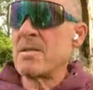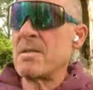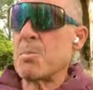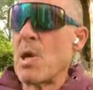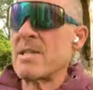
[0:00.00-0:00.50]

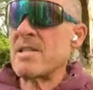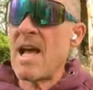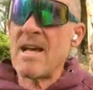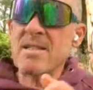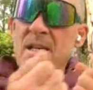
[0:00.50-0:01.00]
depressed
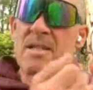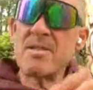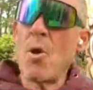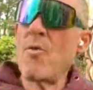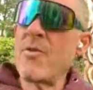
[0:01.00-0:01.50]

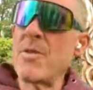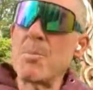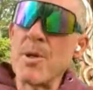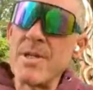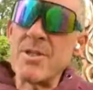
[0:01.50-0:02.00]
assets over the
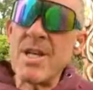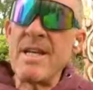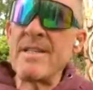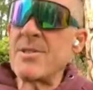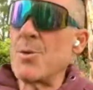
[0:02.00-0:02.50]
bridge
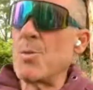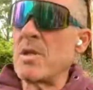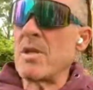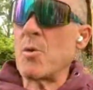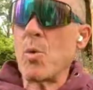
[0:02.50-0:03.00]
into a
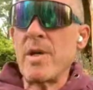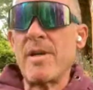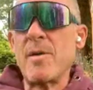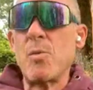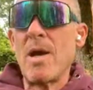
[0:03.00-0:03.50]

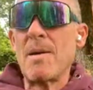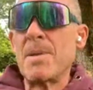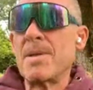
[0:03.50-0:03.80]
liquidity web